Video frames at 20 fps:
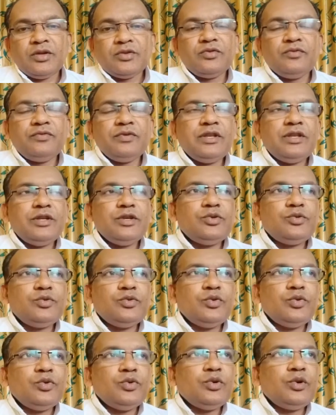So we need
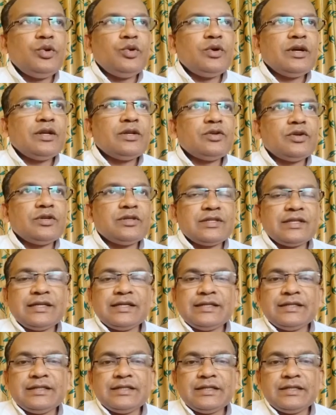to look at
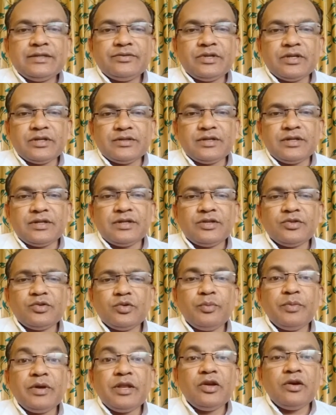alternatives, etc.
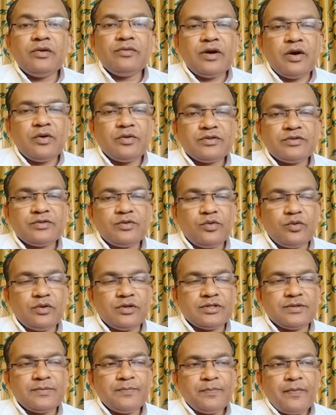So many of our
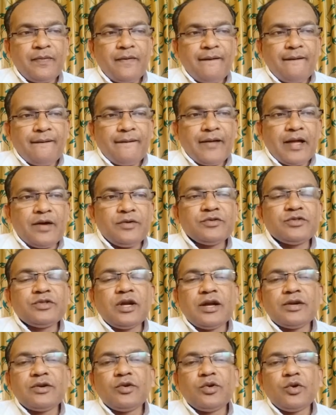schools have
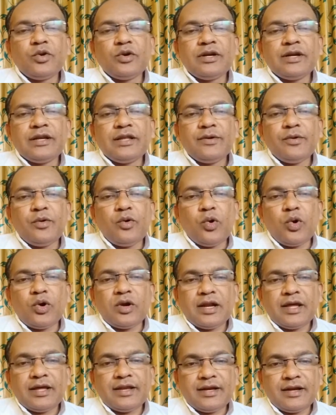started already
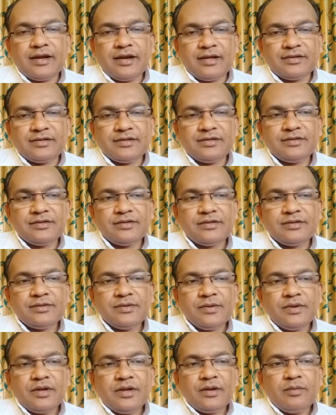online
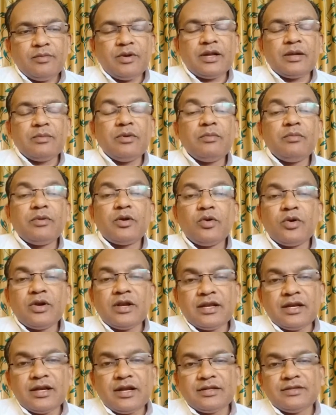classes. But remember,
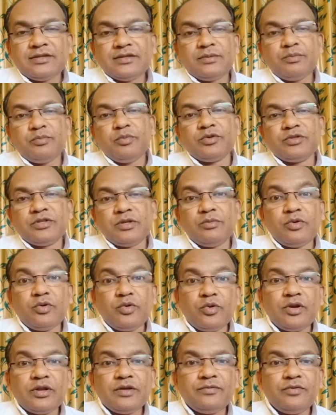online classes are
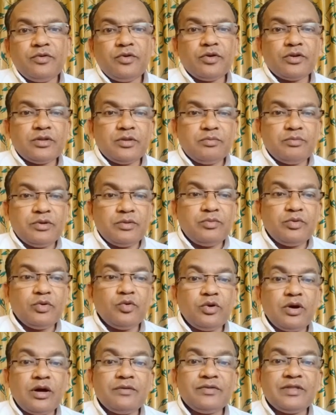possible only for the people
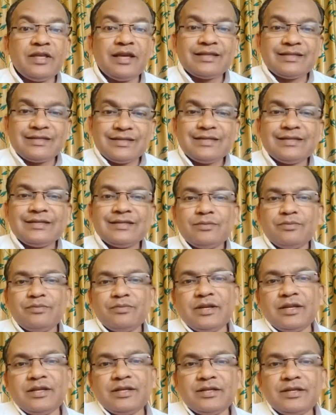who have the
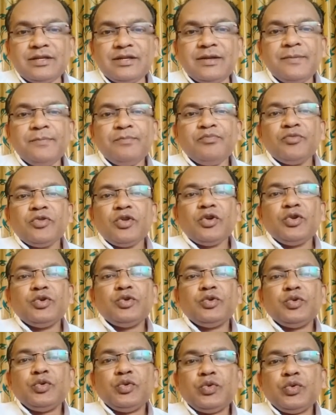accessibility
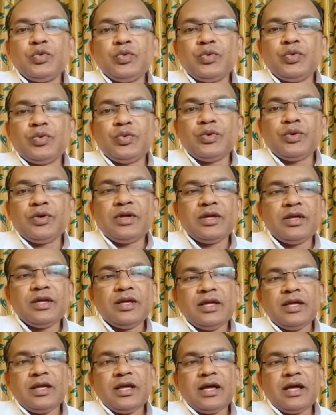to
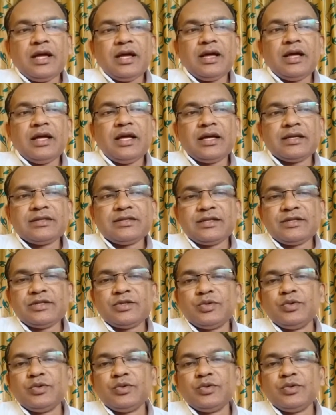access